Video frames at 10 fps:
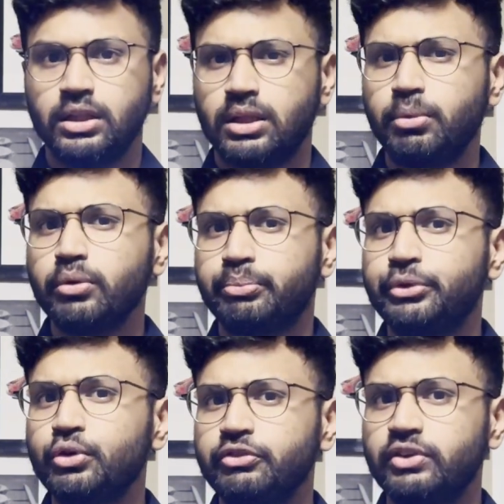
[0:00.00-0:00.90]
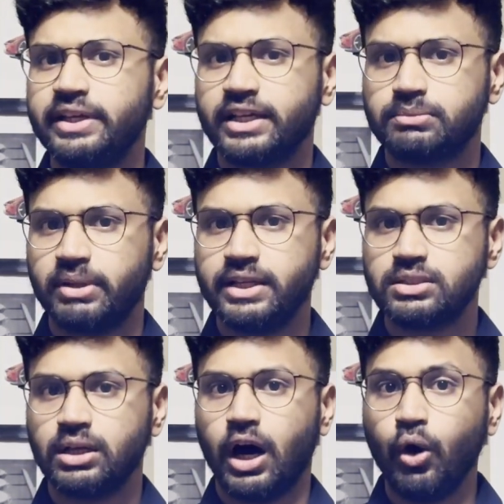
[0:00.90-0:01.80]
The book beautifully
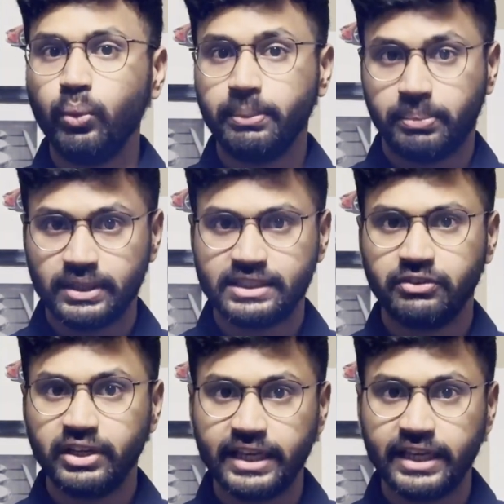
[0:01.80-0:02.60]
explains how we perceive